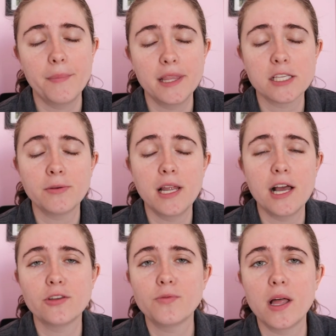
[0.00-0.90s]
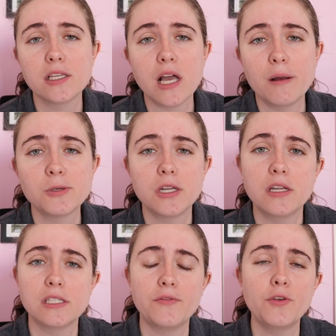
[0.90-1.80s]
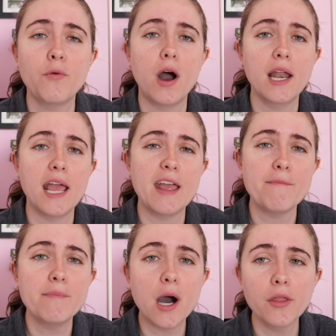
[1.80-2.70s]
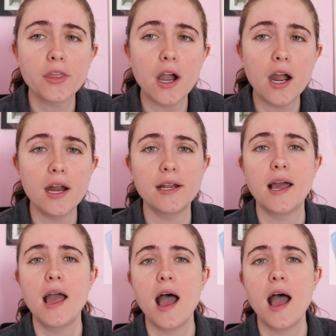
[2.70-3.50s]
but this one as well is optional, is if you want a mouth guard.